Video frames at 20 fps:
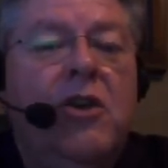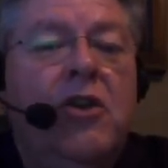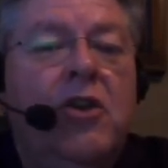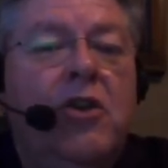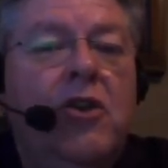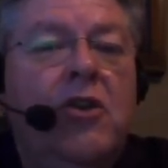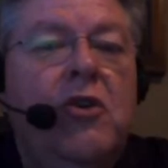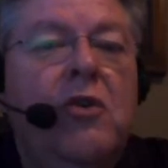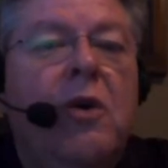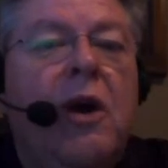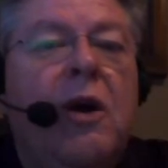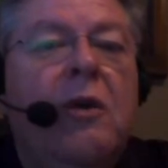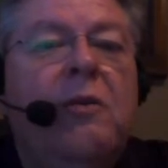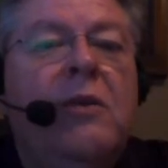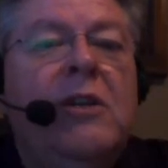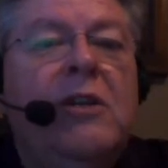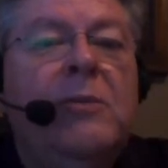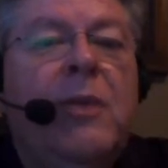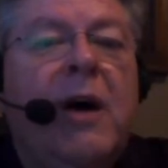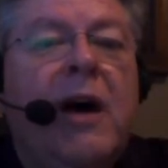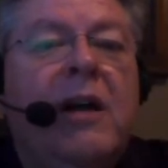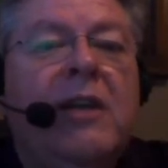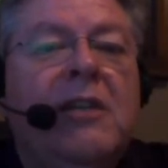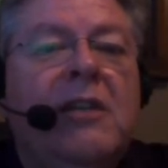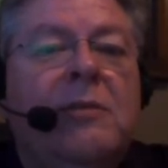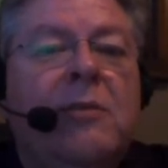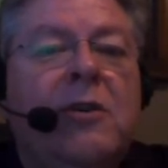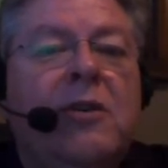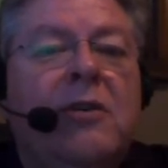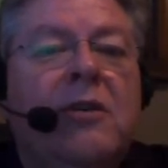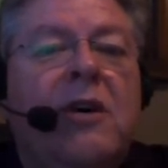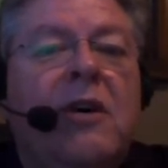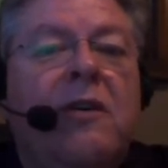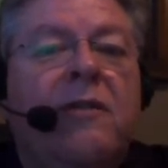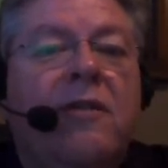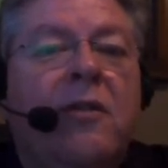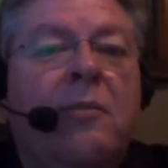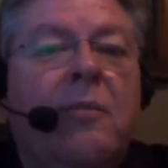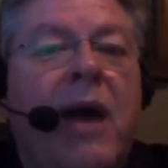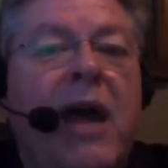You are responsible
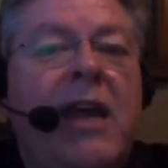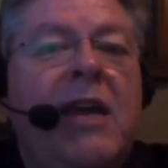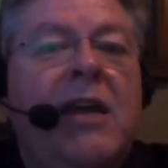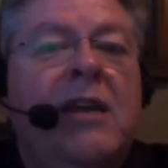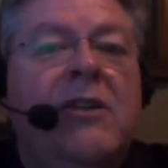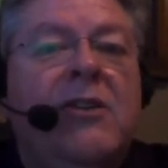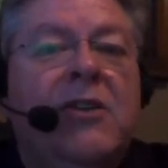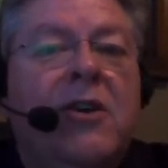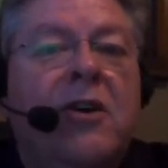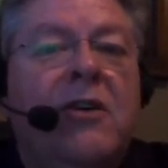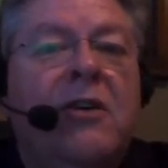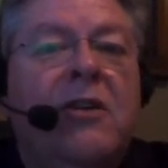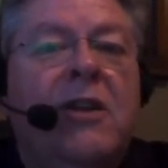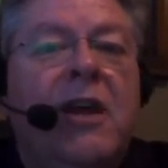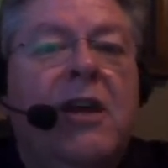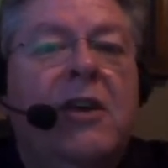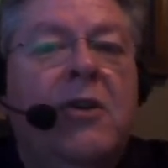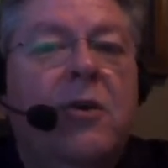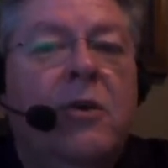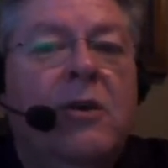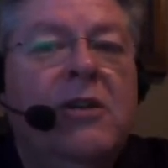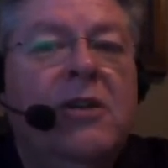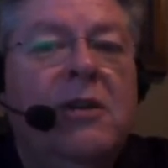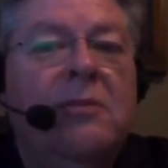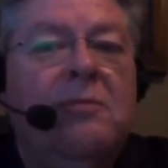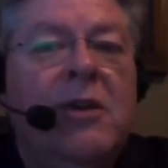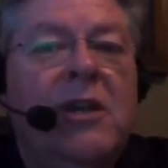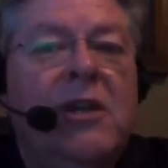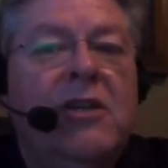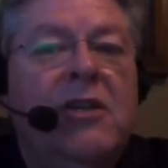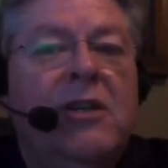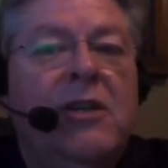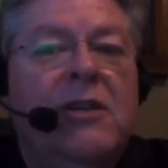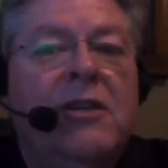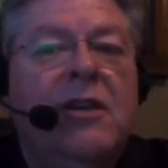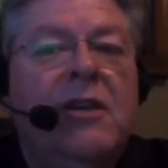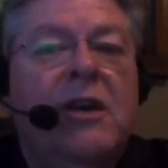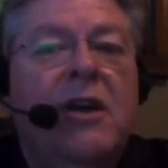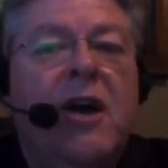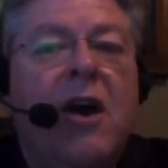for making certain that your
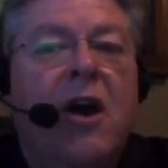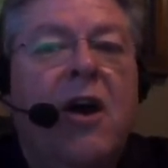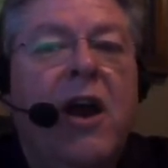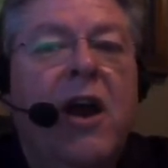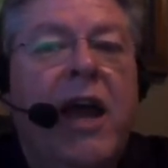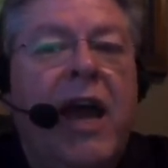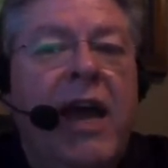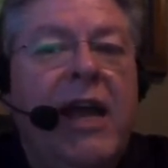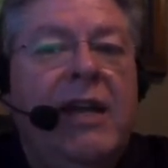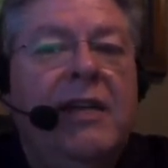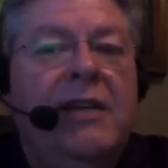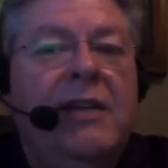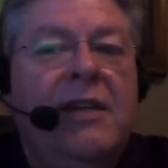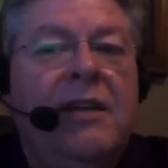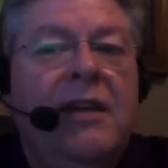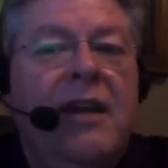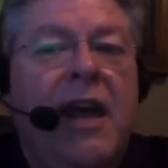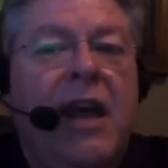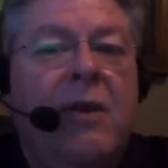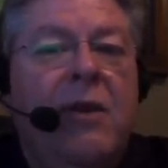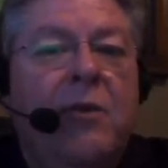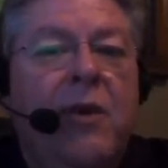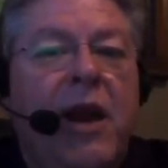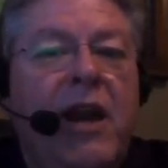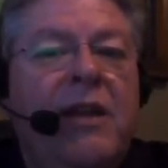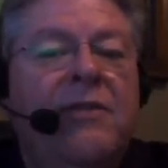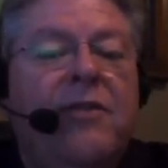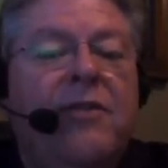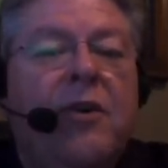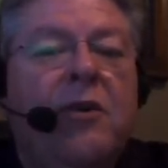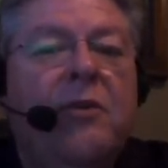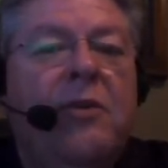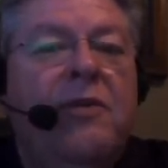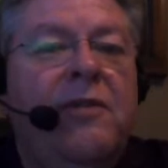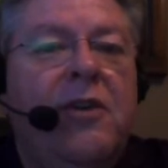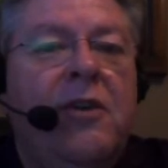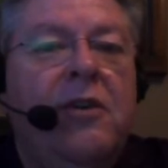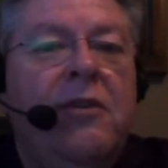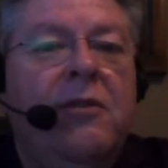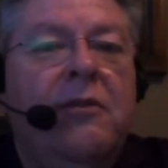submissions are edited and ready for
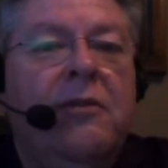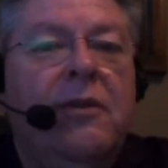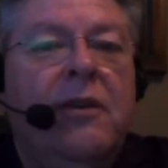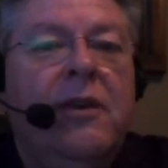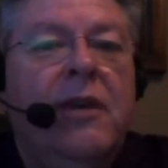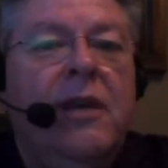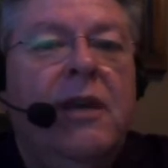review.